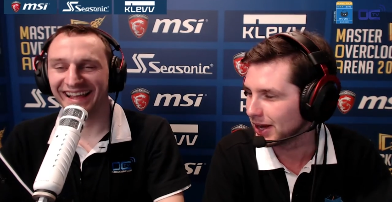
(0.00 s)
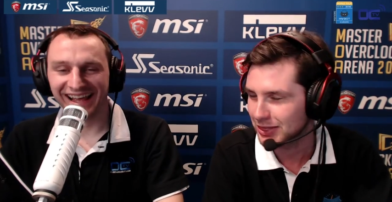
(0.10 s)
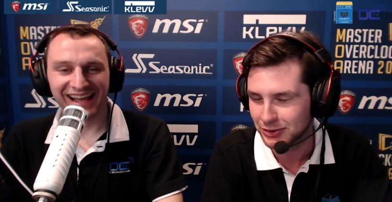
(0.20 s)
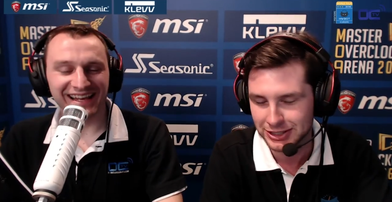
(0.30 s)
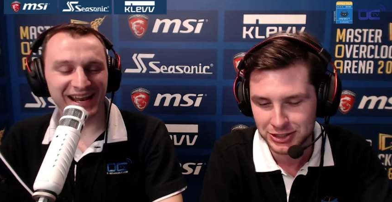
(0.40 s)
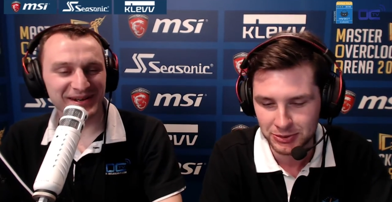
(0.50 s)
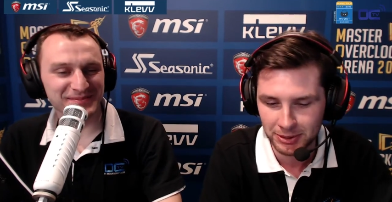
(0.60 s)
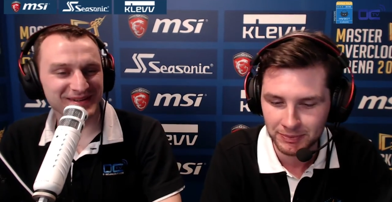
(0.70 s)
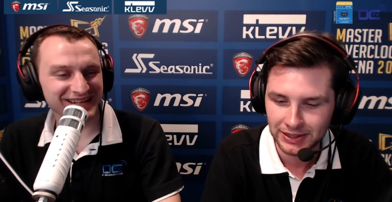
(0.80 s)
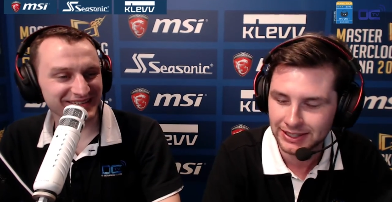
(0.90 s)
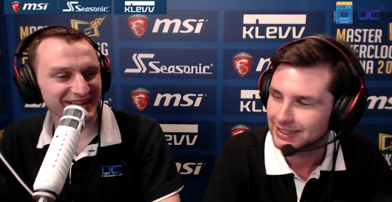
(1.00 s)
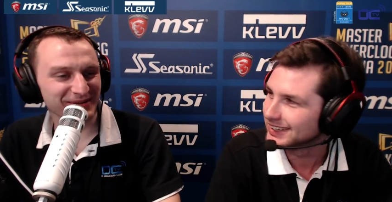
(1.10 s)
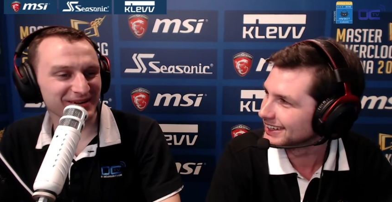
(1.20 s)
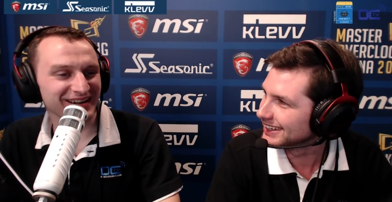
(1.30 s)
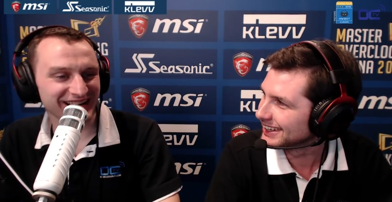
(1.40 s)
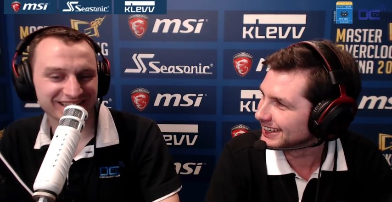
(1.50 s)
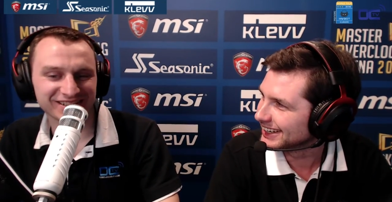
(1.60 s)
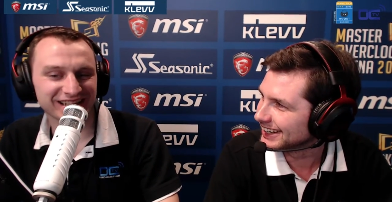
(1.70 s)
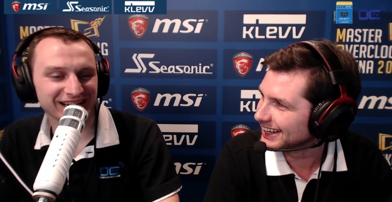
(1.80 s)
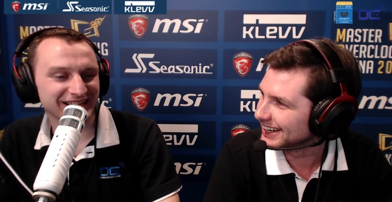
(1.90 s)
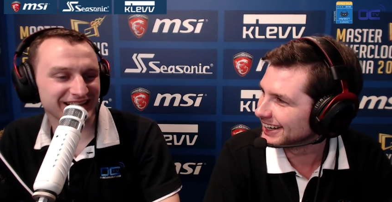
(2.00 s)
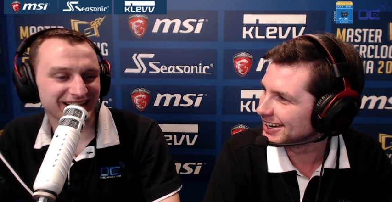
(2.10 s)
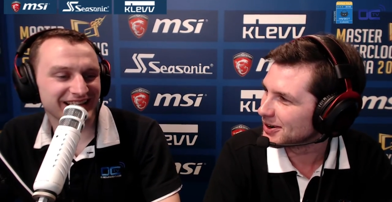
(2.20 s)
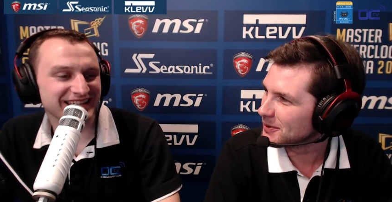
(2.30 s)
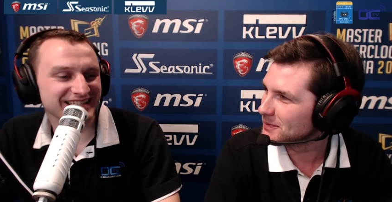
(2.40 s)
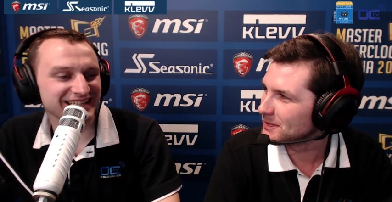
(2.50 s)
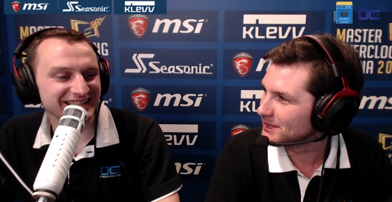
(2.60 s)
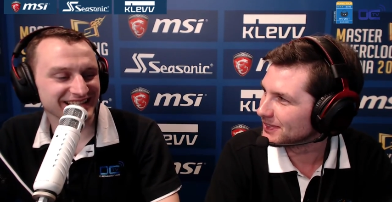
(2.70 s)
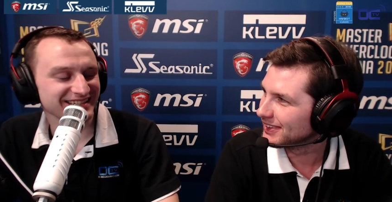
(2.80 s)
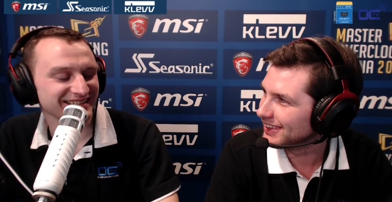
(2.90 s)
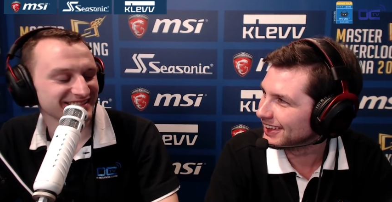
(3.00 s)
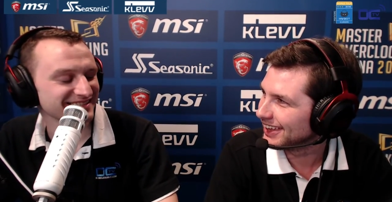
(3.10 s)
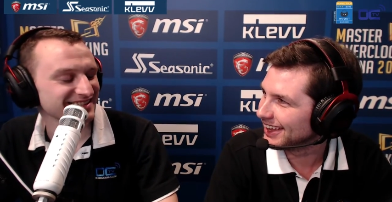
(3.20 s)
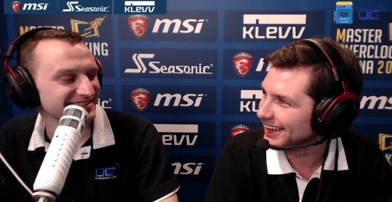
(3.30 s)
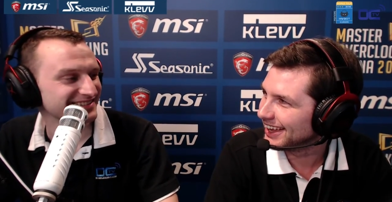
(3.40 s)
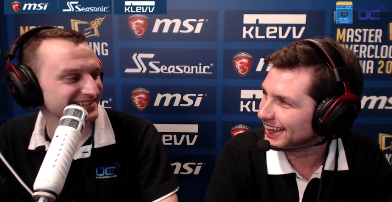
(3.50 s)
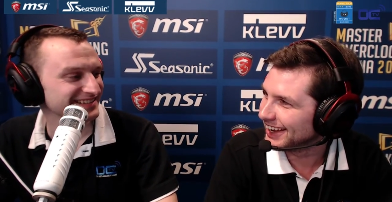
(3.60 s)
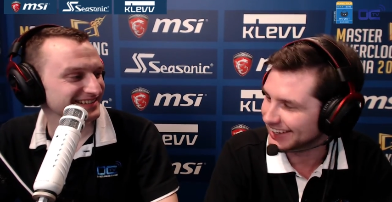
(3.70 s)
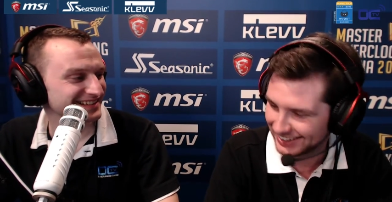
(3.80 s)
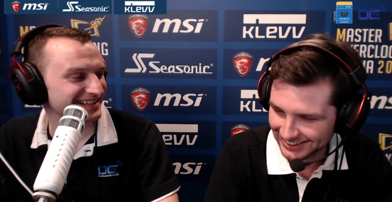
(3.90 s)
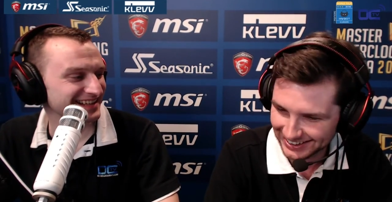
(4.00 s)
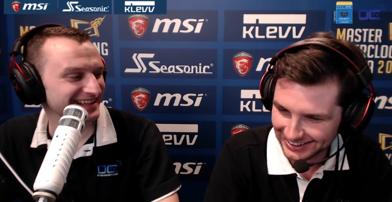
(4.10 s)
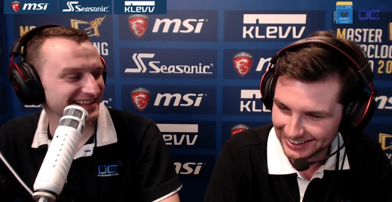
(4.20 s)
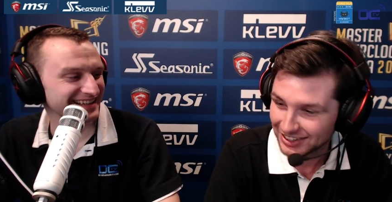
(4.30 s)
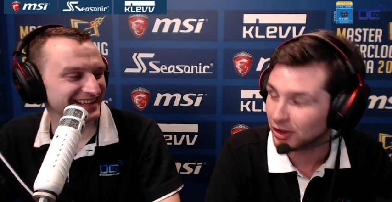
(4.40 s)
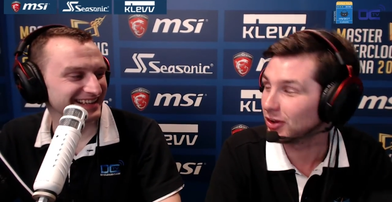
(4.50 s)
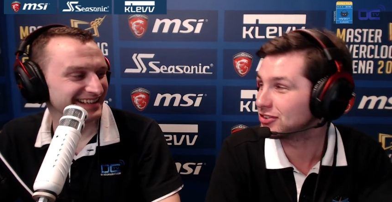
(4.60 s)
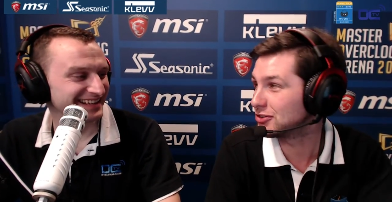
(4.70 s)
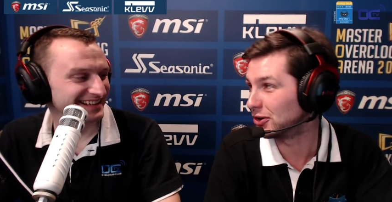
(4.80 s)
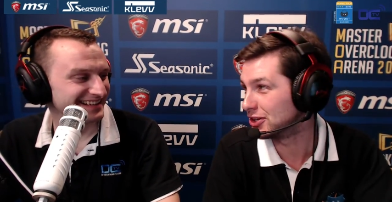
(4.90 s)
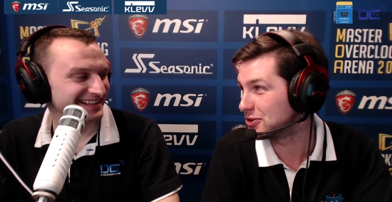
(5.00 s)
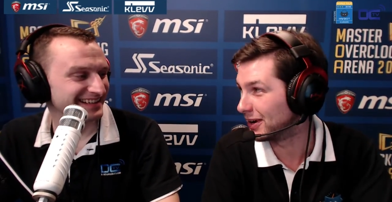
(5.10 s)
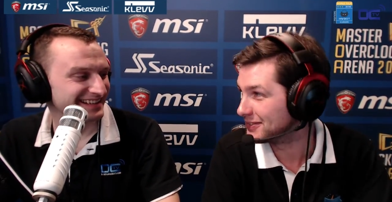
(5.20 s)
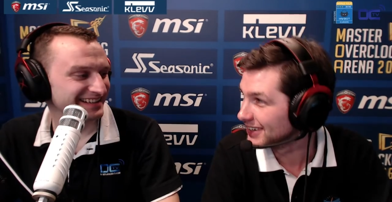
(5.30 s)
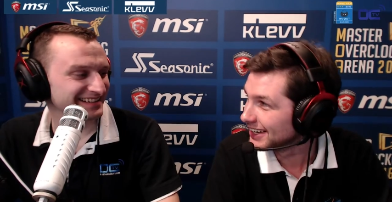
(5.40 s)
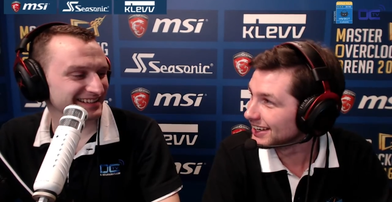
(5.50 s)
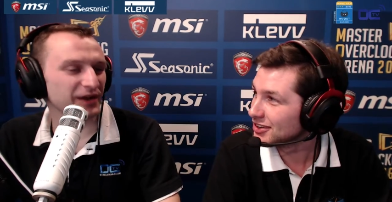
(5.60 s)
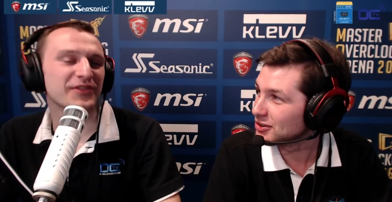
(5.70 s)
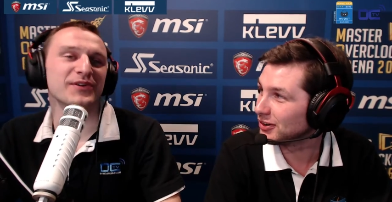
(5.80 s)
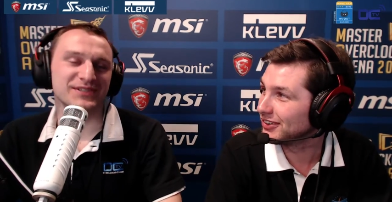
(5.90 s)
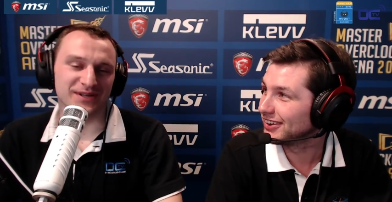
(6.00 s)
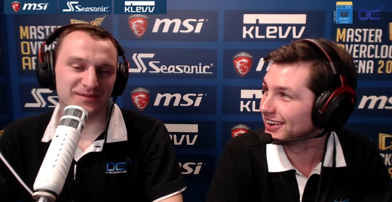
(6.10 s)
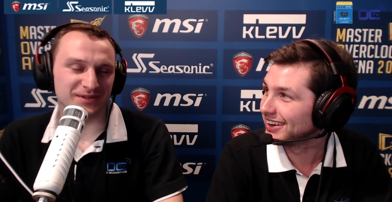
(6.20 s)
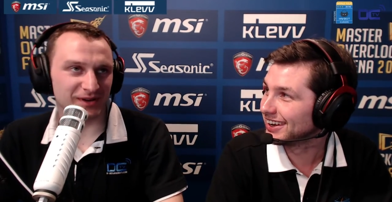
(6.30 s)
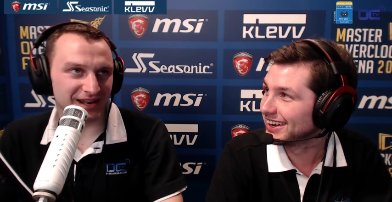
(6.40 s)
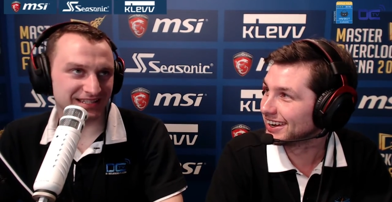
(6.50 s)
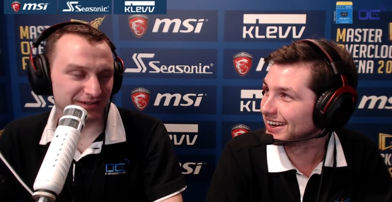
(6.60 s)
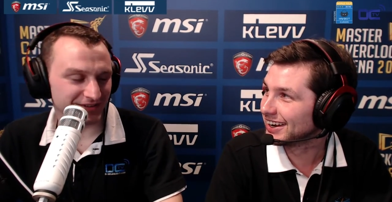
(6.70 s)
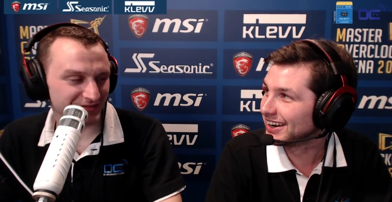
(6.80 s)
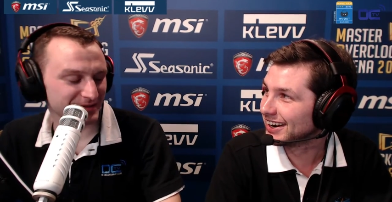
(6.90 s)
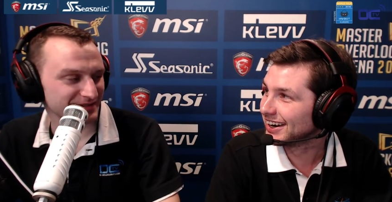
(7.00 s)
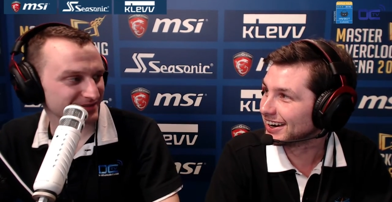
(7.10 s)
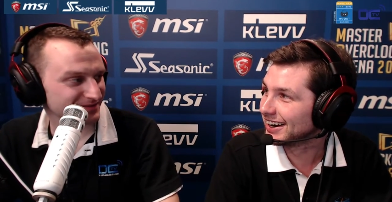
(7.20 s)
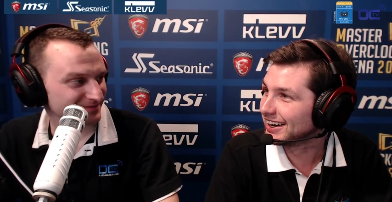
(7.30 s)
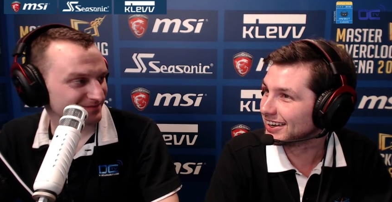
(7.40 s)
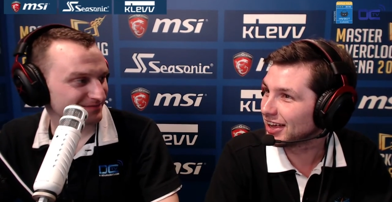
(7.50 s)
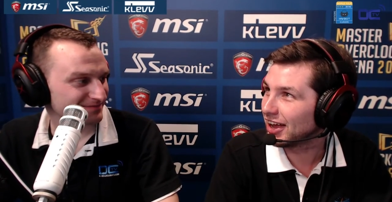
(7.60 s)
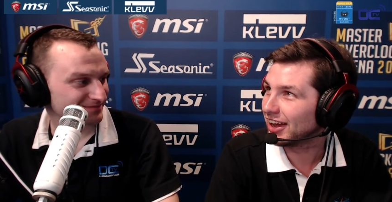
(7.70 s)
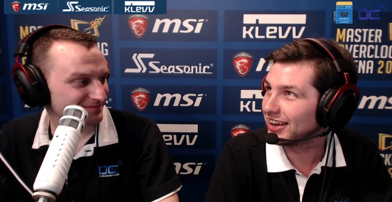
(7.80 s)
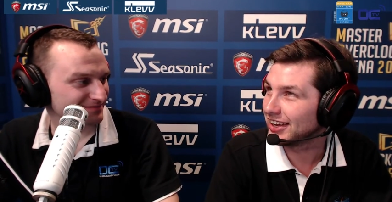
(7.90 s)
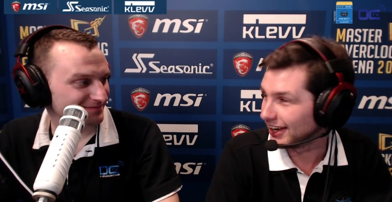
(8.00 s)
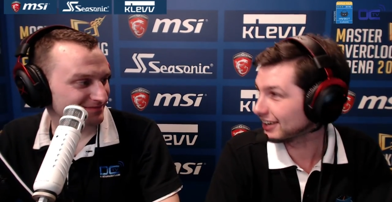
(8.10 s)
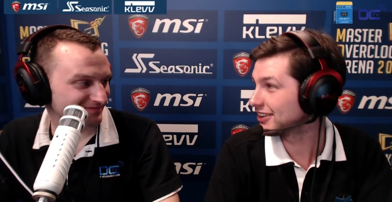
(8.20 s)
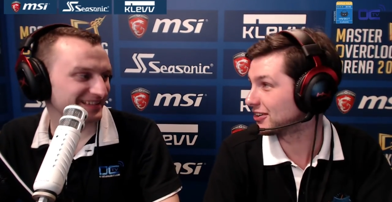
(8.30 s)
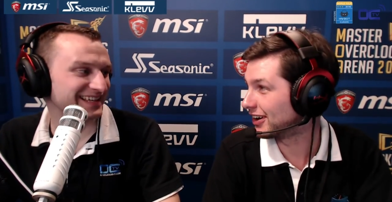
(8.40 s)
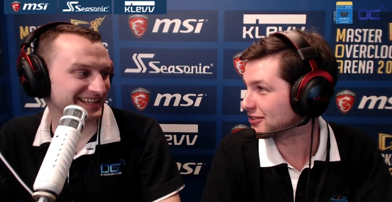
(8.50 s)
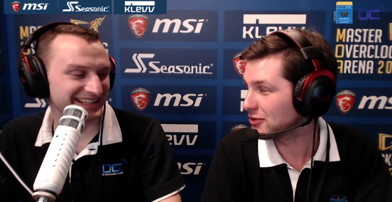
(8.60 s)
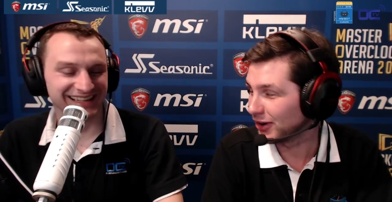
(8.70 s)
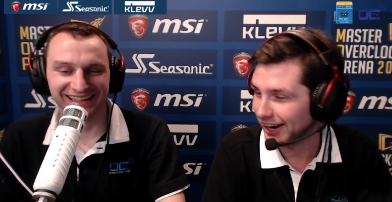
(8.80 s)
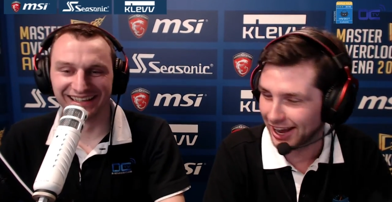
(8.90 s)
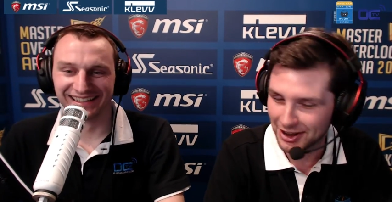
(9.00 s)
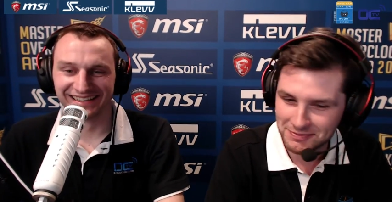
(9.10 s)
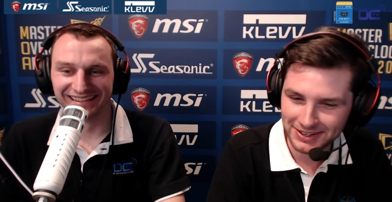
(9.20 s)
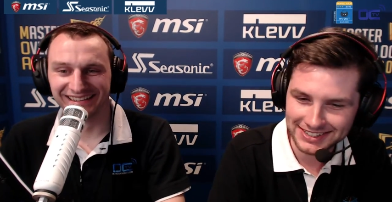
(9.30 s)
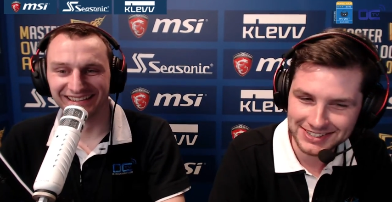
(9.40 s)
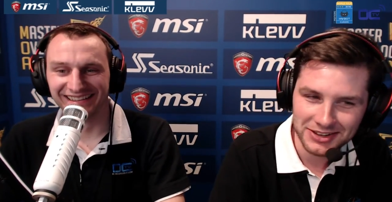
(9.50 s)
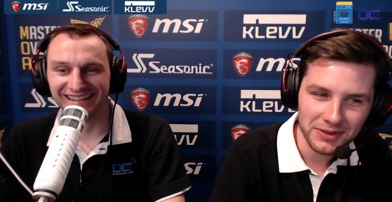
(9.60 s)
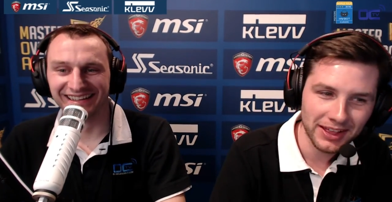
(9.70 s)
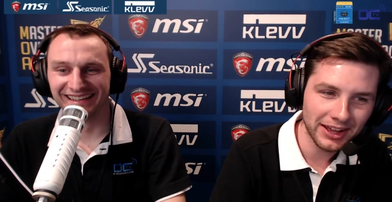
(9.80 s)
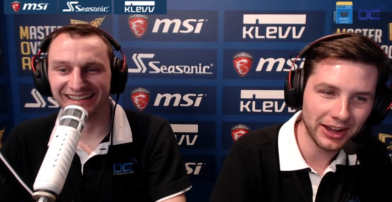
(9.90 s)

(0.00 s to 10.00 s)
Speaker 1: Pi 32M.
Speaker 2: Can you believe that we are actually like less than 10 seconds now?
Speaker 1: No, it's 32M.
Speaker 2: No, so, 32M, so less than 5 minutes.
Speaker 1: Yeah, correct. 4.5 minutes.